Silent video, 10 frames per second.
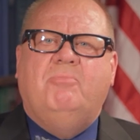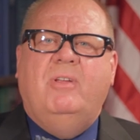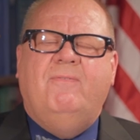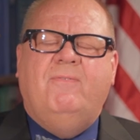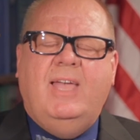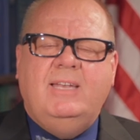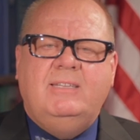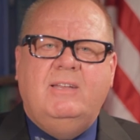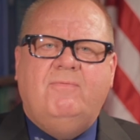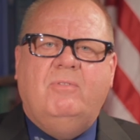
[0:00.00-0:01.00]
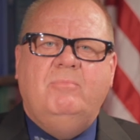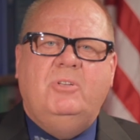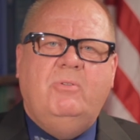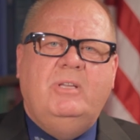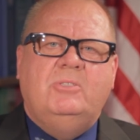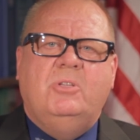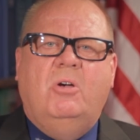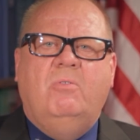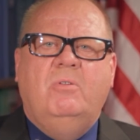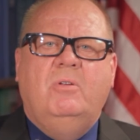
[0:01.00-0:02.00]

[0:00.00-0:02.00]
prevent it from doing so.